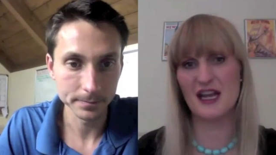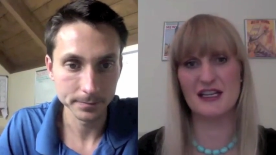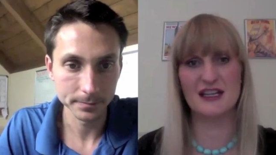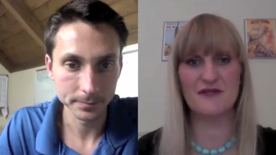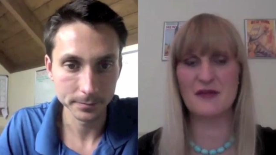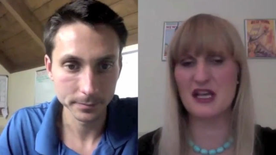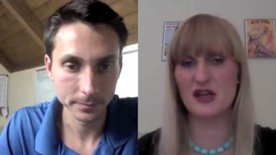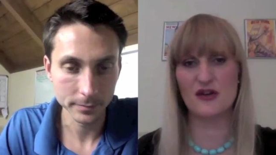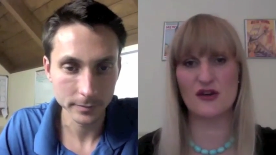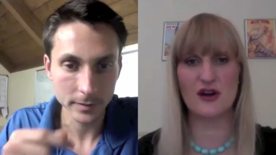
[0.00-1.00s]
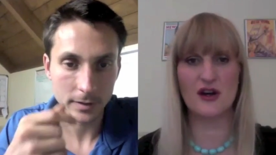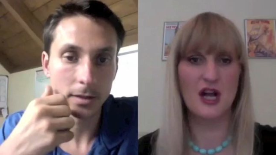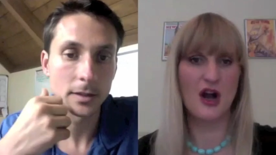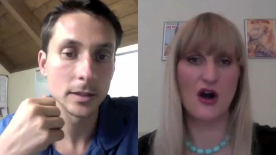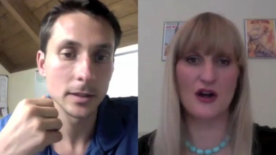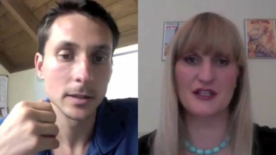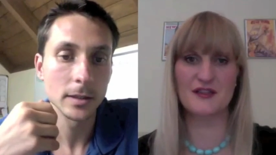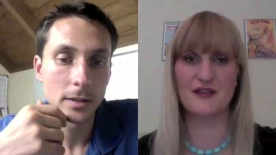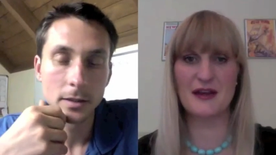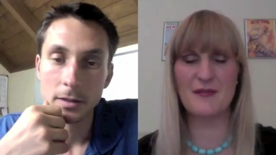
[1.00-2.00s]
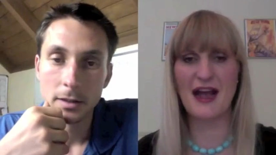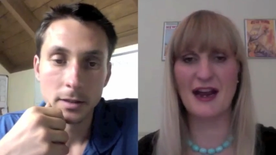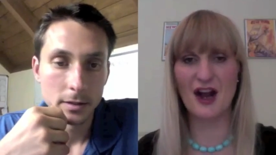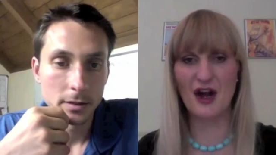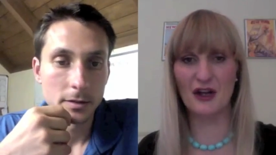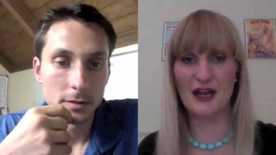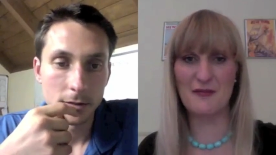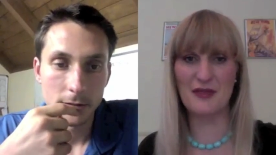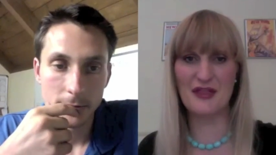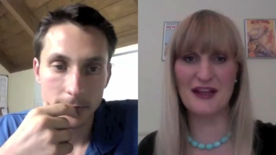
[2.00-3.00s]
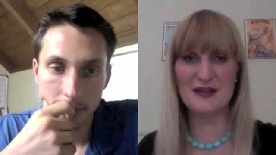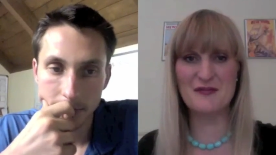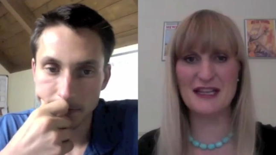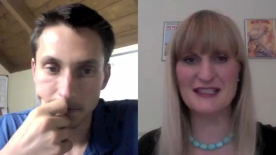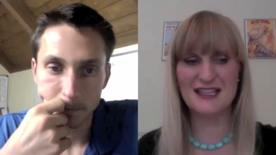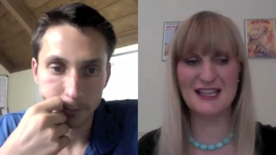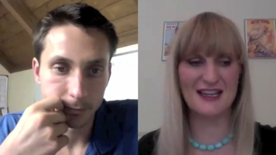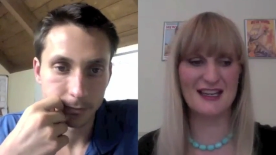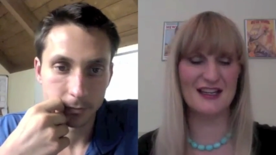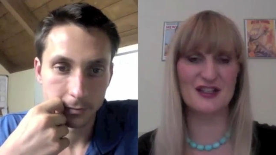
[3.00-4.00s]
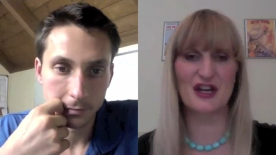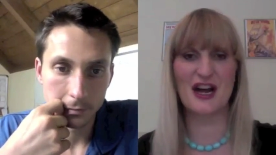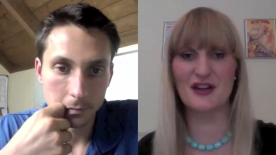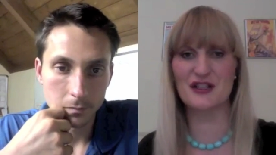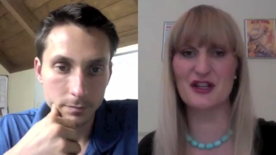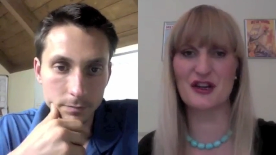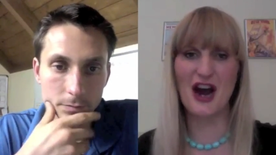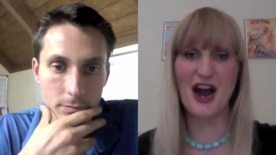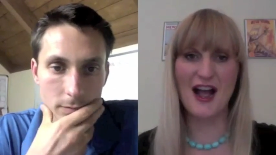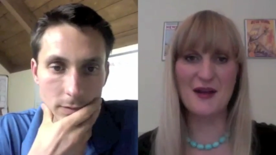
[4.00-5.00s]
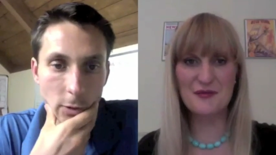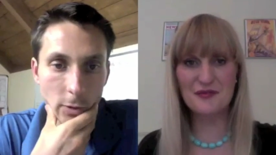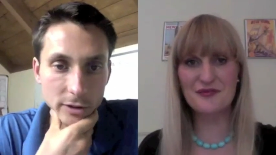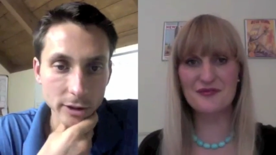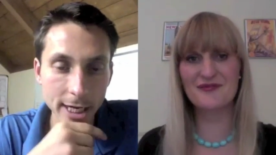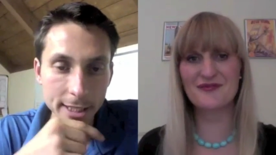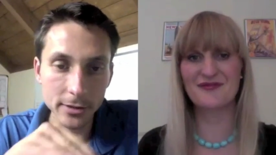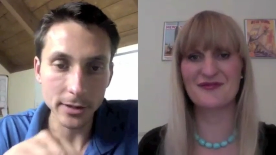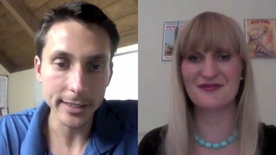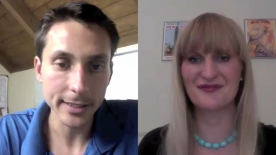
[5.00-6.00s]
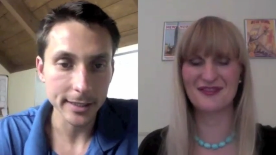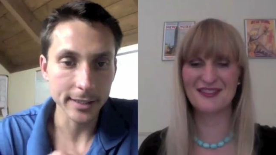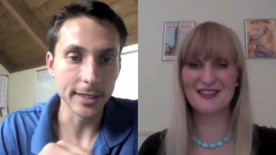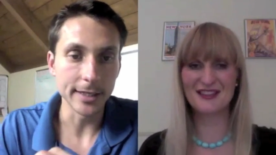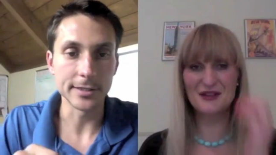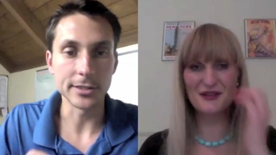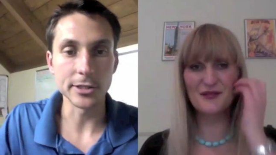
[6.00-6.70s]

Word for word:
Speaker 1: and give me your honest feedback. I'll um, thicken my skin and try not to cry. Cool. So I got
Speaker 2: your link here. It's